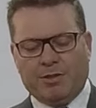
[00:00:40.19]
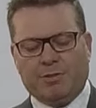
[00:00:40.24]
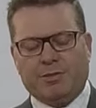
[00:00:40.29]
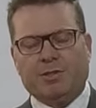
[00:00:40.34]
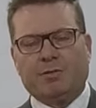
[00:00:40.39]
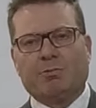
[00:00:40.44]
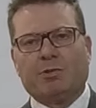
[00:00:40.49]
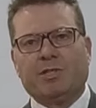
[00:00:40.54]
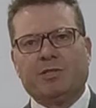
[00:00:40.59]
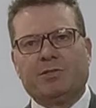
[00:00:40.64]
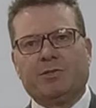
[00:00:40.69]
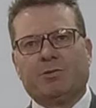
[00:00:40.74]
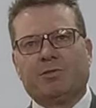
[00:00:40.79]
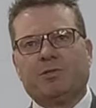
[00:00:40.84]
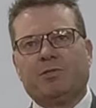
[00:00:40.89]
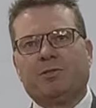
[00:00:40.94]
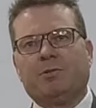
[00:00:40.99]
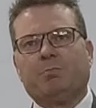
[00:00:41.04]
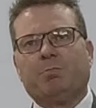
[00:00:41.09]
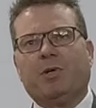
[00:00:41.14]
using
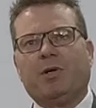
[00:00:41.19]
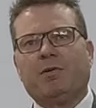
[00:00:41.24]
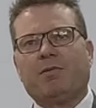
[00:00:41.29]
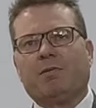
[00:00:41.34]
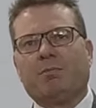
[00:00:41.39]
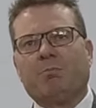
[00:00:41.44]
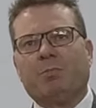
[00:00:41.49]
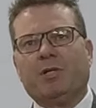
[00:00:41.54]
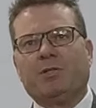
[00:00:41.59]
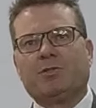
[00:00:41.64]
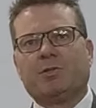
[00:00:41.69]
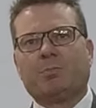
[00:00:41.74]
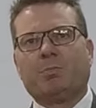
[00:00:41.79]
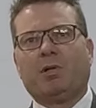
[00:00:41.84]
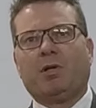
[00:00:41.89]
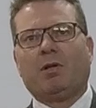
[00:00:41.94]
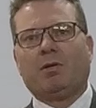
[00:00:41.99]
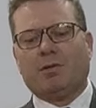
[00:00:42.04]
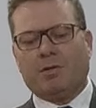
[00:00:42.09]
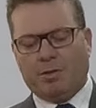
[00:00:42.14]
resources in both the
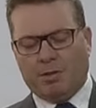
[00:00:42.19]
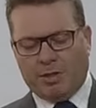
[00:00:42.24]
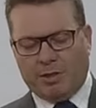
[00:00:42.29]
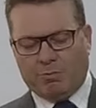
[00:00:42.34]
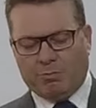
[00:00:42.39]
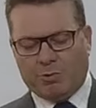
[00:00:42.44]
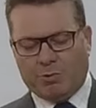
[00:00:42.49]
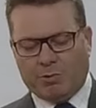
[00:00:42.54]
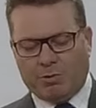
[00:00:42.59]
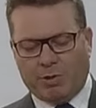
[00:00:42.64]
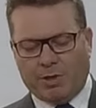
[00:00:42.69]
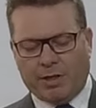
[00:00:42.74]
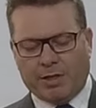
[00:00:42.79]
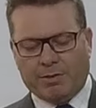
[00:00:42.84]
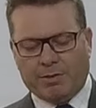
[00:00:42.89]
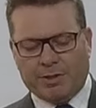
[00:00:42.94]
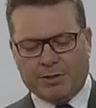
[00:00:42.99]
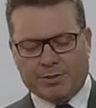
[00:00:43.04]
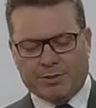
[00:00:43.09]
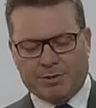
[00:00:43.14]
metropolitan and rural
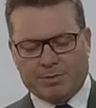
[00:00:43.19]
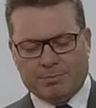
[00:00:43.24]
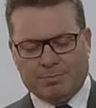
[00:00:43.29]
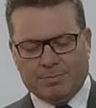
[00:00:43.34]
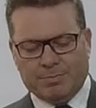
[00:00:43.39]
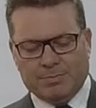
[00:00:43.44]
areas.